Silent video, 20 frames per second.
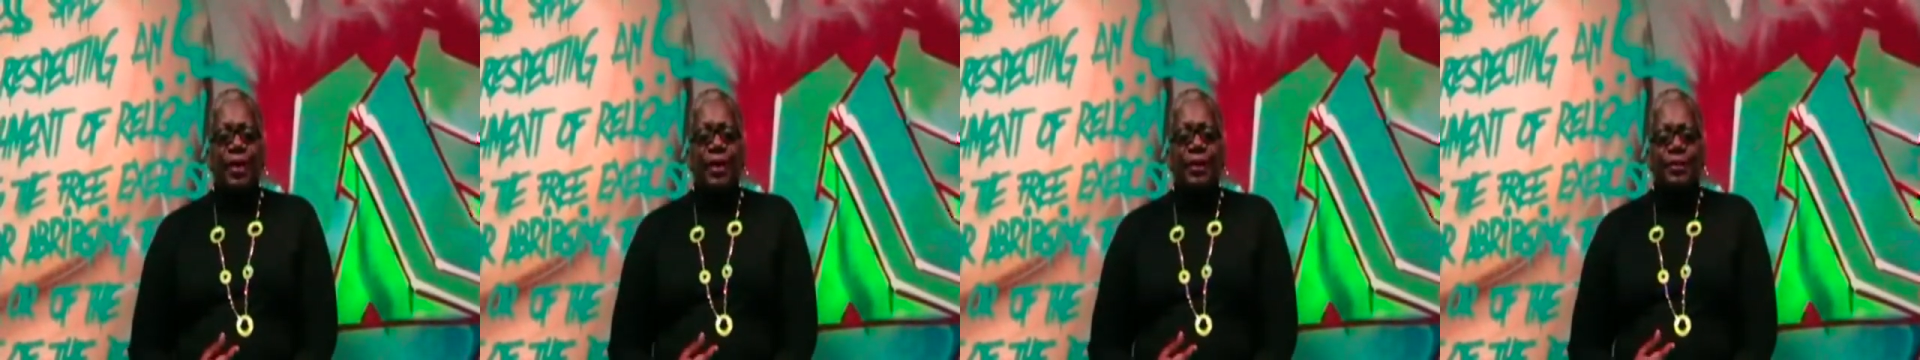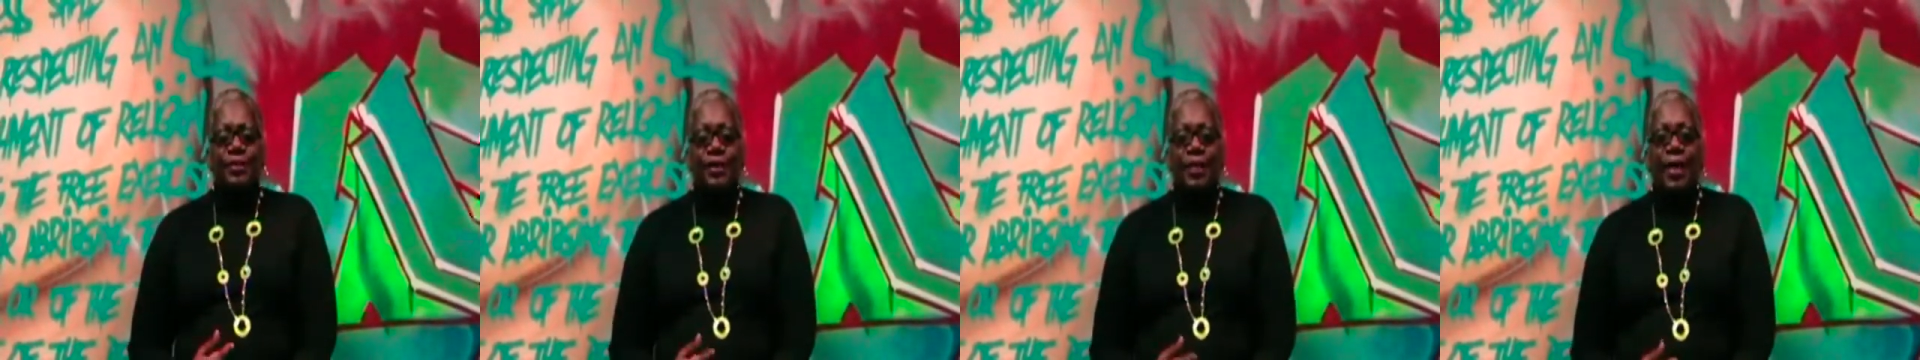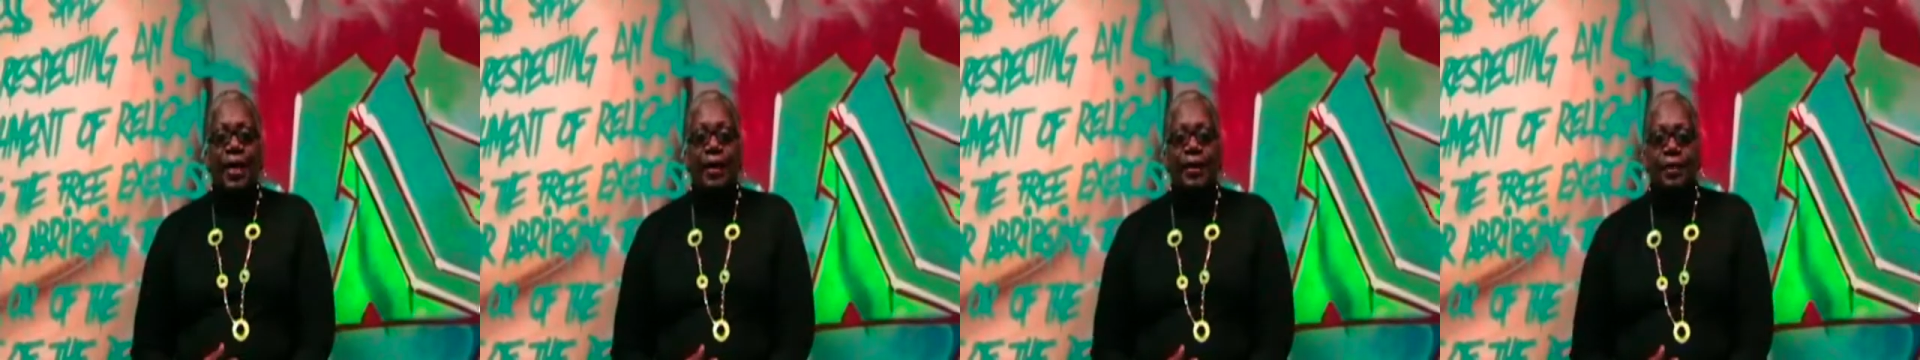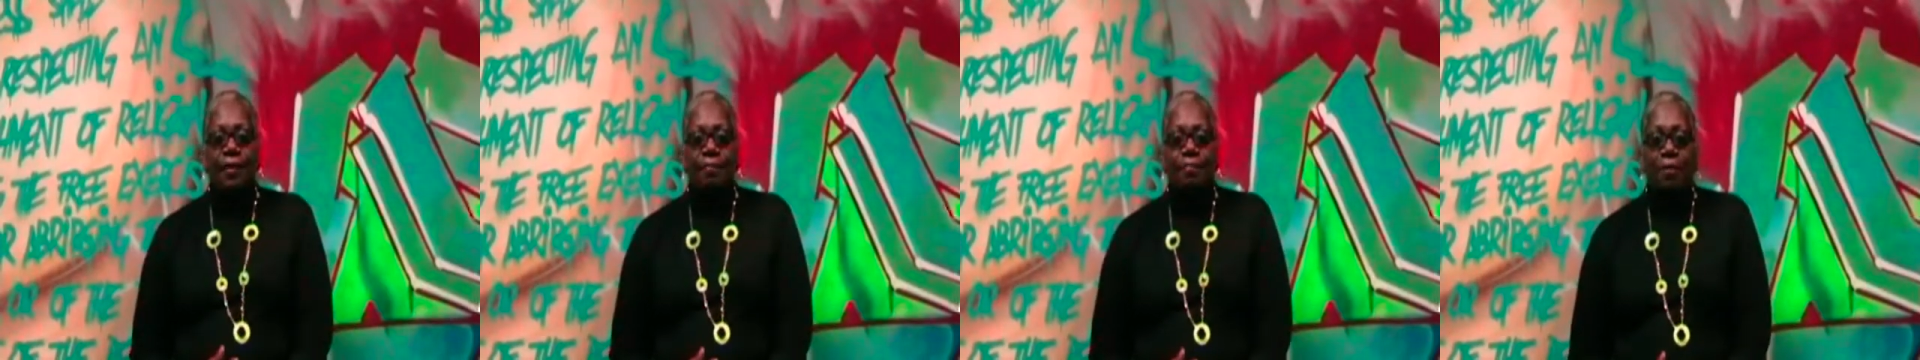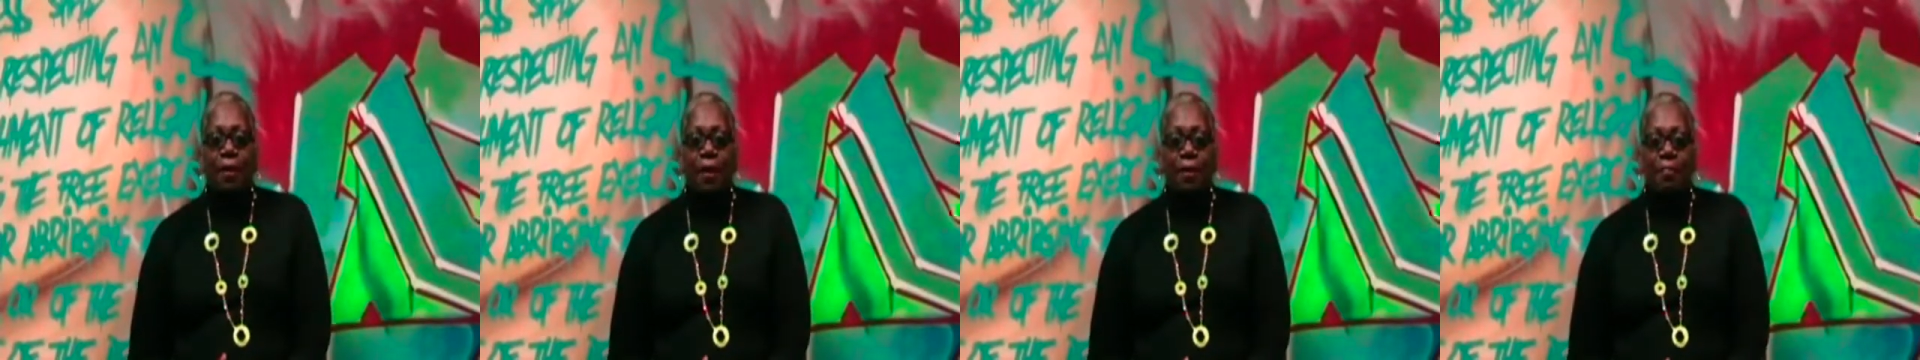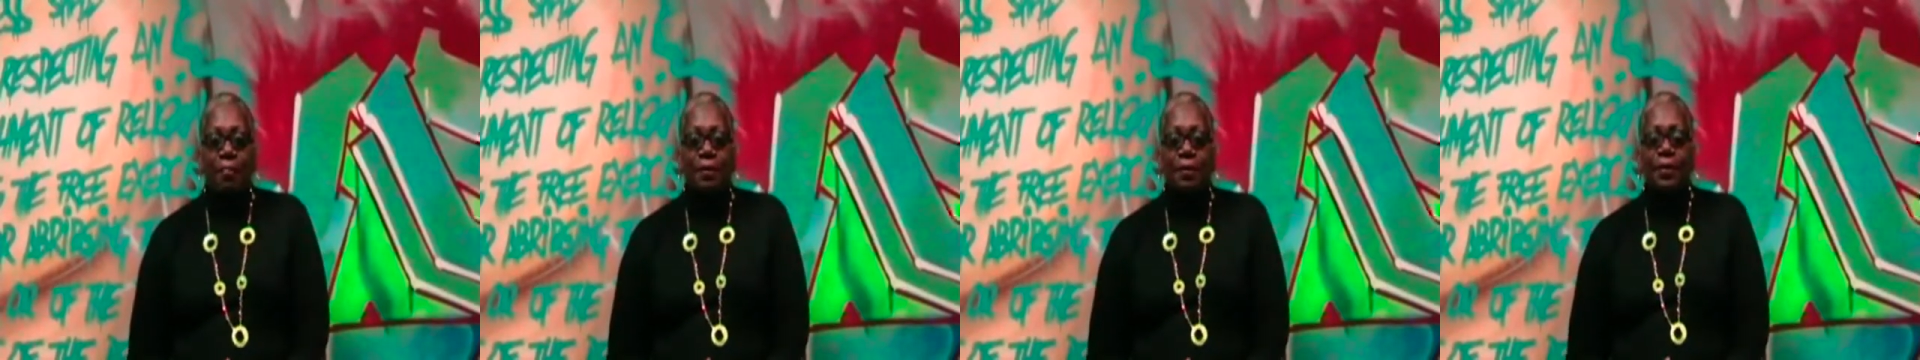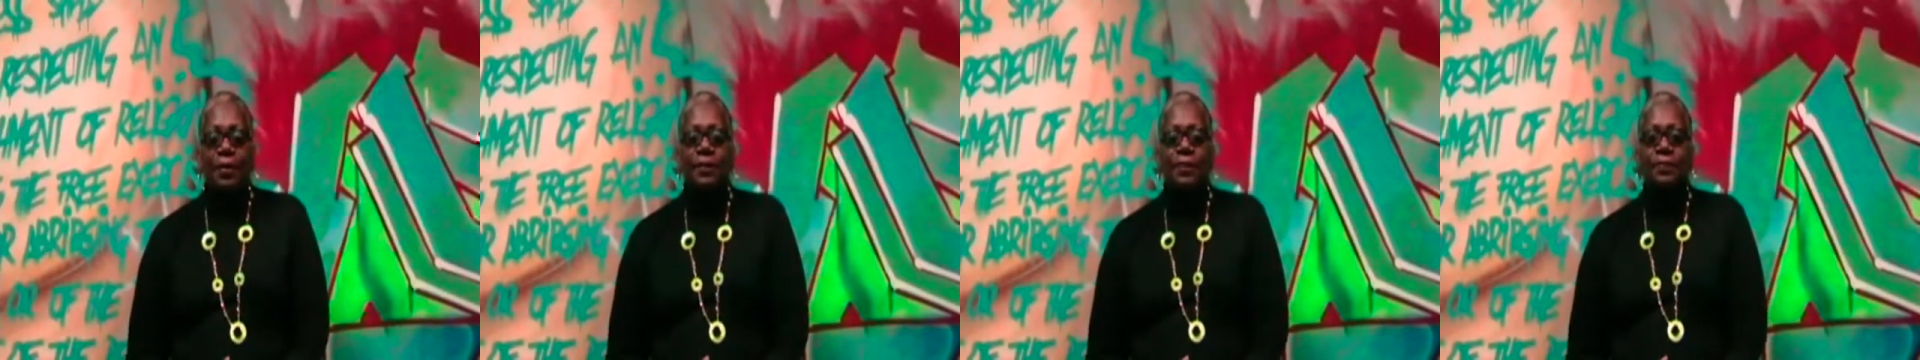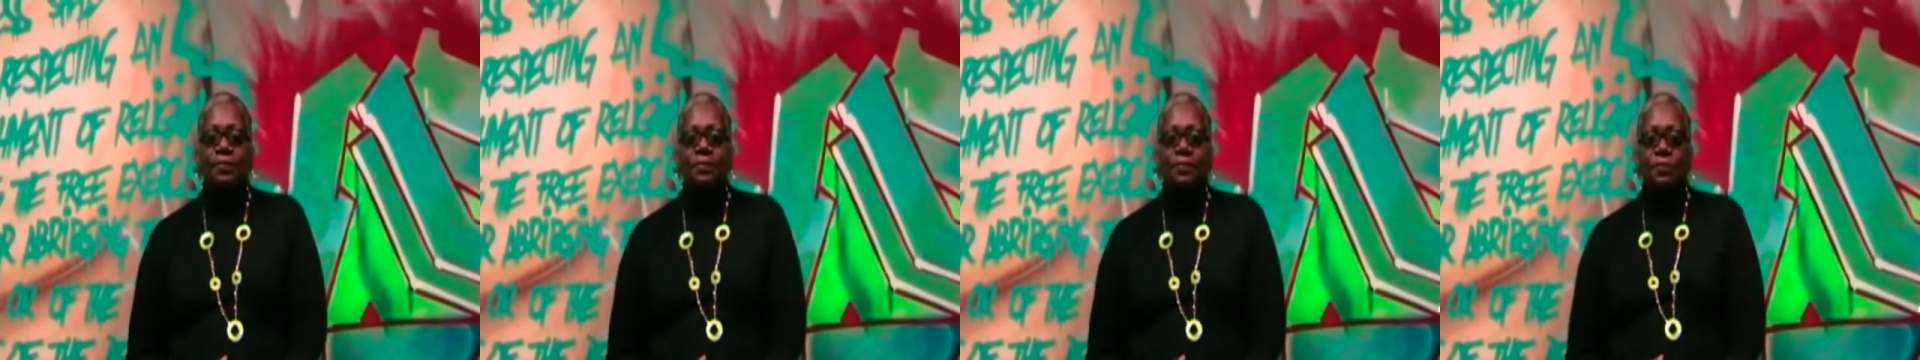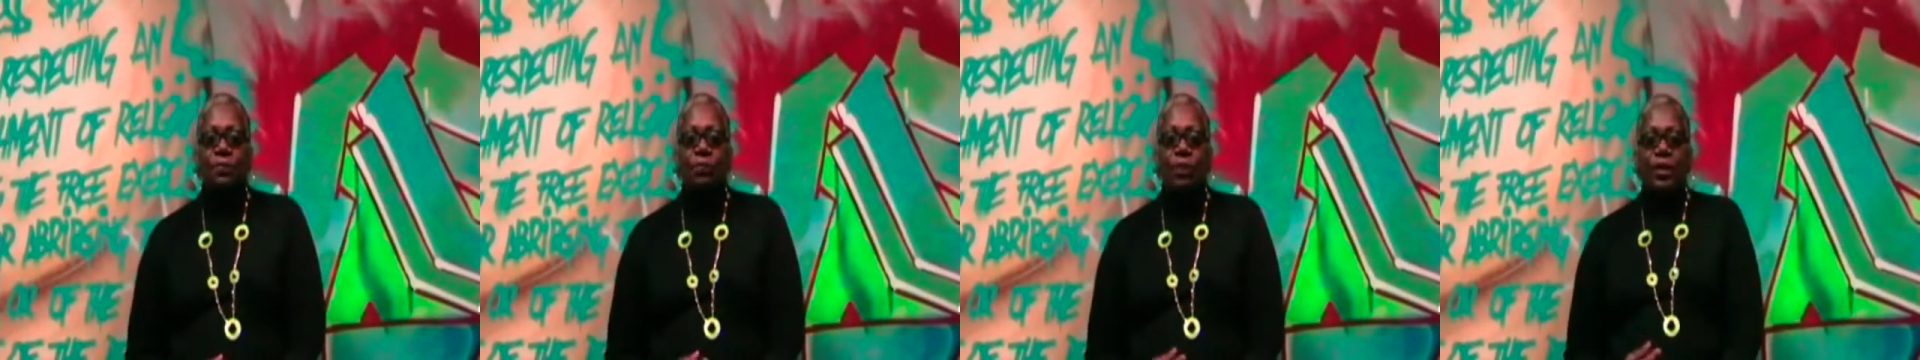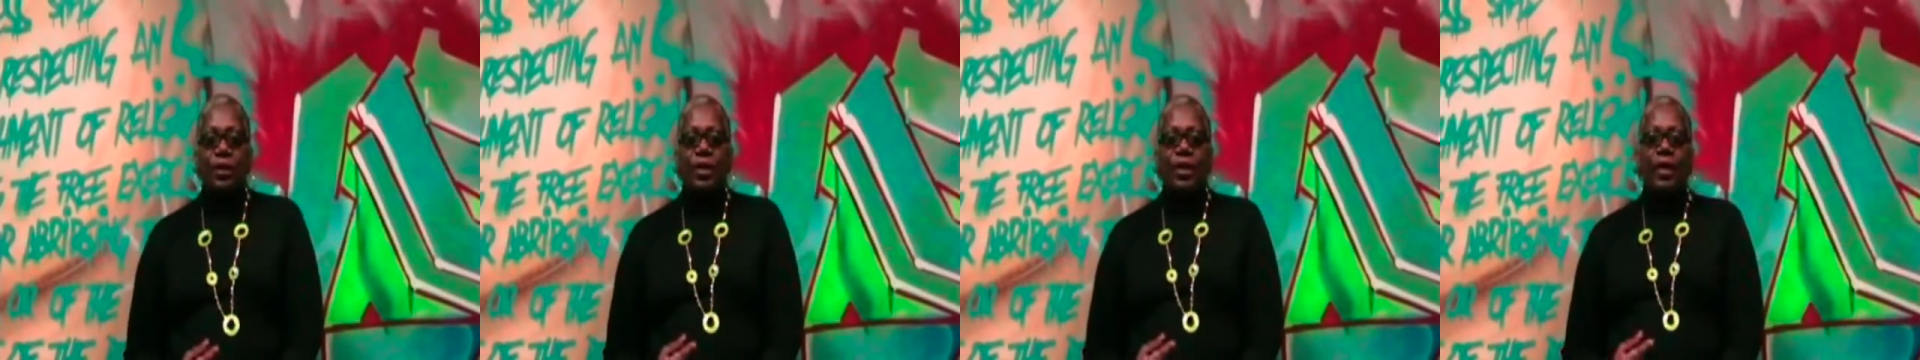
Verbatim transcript: She had that baby one